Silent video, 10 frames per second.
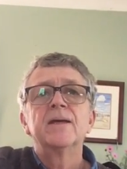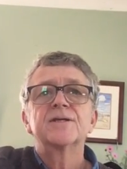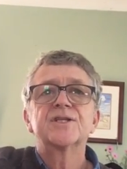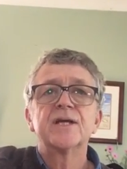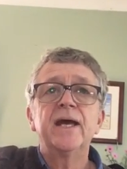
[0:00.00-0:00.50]

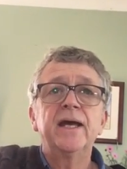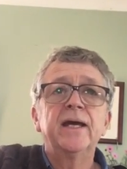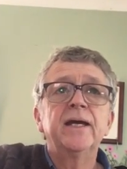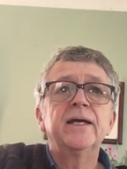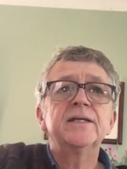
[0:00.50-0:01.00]

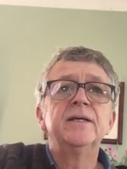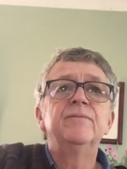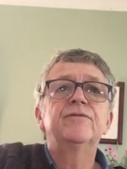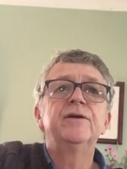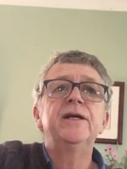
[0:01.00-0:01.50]
Set
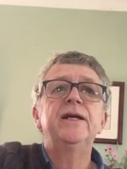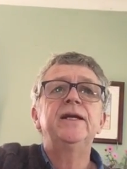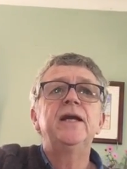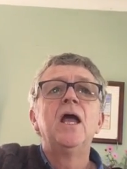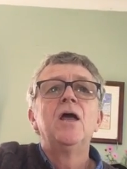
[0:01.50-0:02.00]
him free.
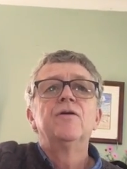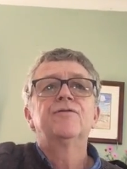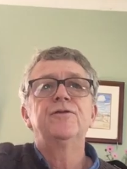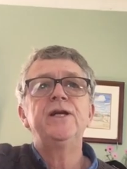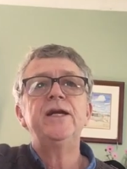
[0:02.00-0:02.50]

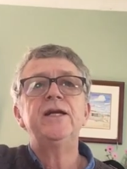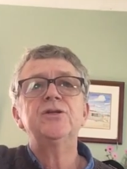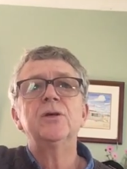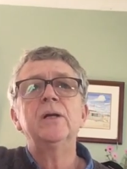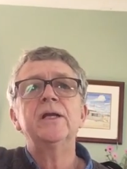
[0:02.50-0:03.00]
Free
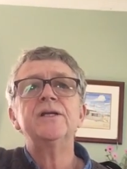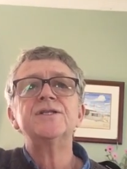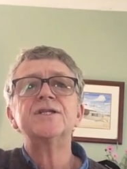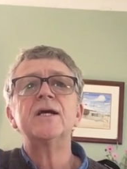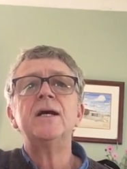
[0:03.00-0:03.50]
Julian
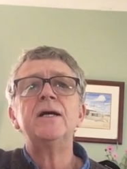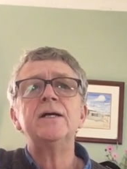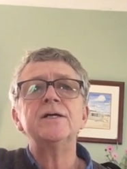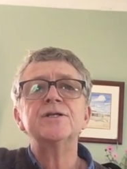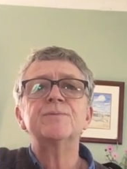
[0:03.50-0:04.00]

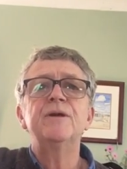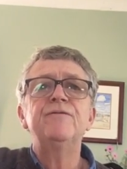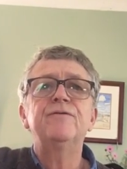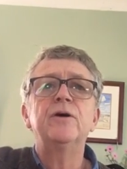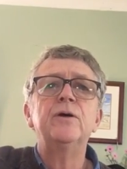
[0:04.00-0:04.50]
Assange
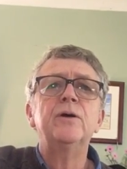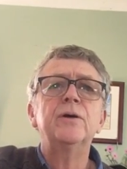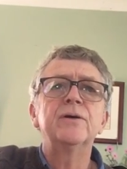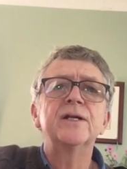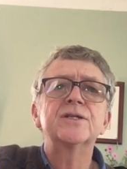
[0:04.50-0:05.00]

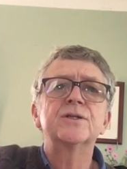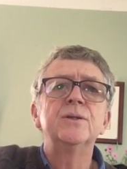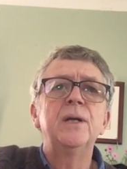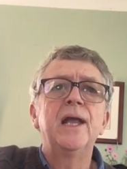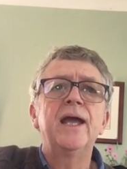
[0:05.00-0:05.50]
before it's
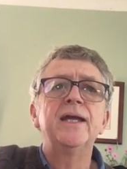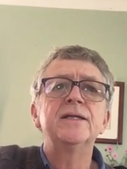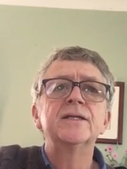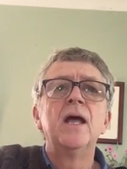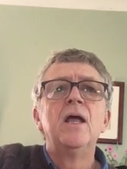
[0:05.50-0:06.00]
too late.
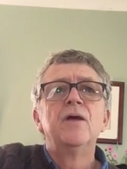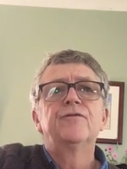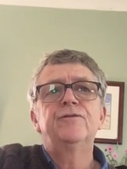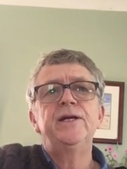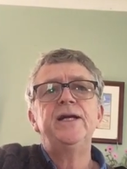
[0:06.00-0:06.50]

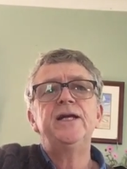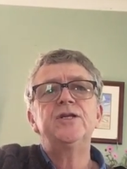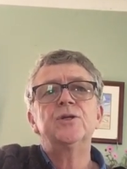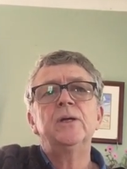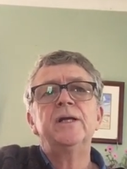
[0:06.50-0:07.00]
Free
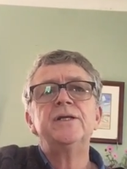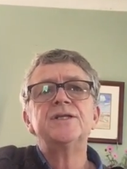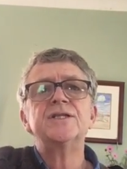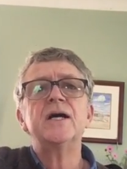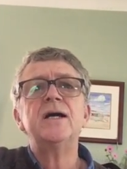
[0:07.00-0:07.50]
Julian
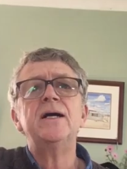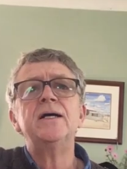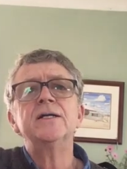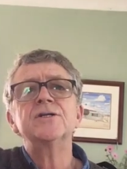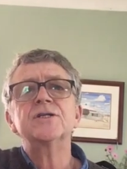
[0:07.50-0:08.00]

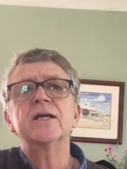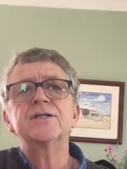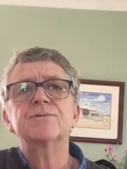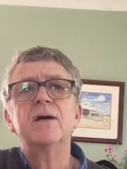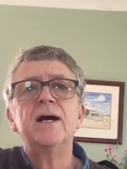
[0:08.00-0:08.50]
Assange,
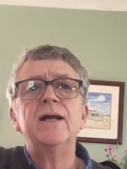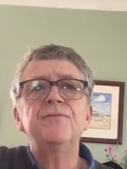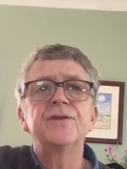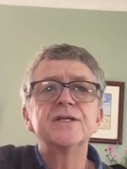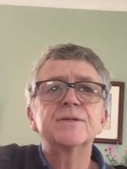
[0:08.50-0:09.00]
let's right
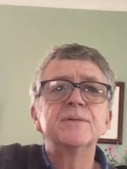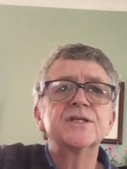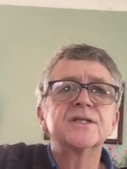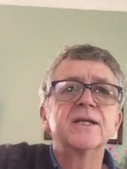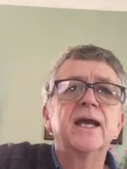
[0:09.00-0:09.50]
this
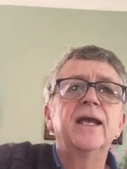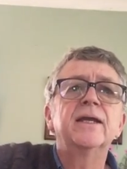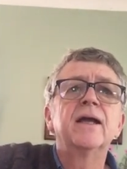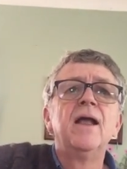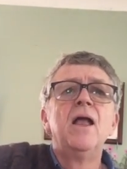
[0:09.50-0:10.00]

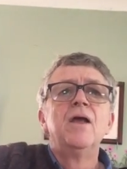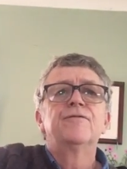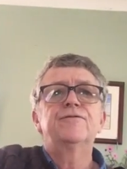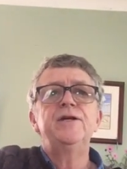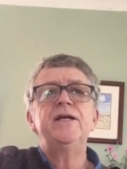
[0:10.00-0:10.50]
mistake.
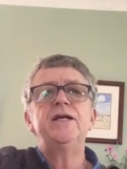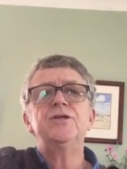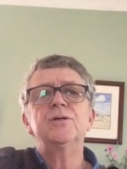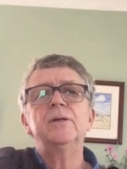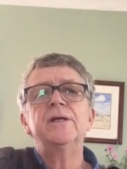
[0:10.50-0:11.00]
Free
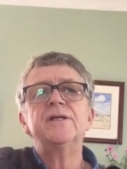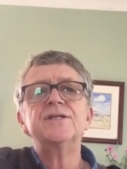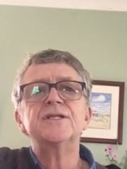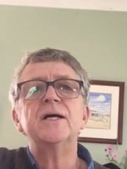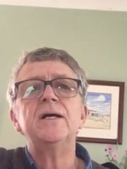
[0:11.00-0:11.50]
Julian
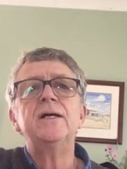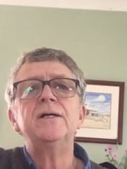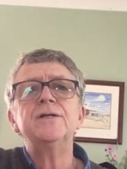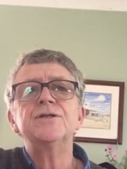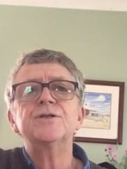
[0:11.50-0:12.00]

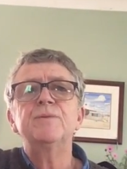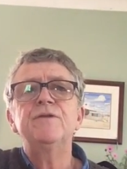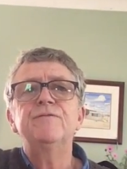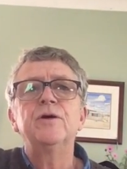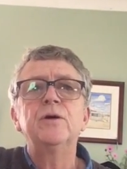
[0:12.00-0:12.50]
Assange
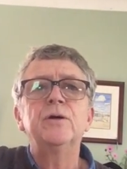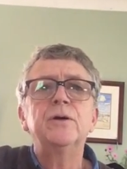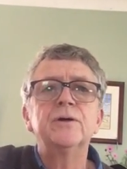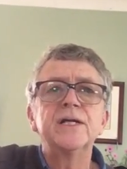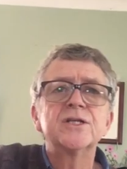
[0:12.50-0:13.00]

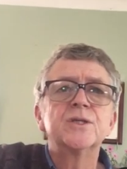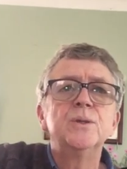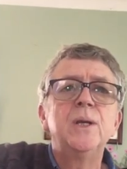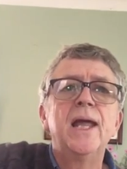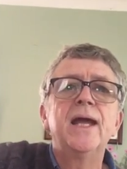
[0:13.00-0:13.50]
before it's
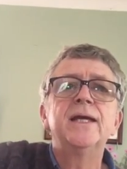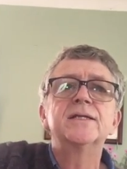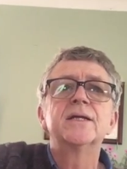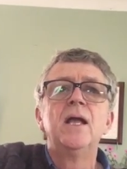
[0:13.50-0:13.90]
too late.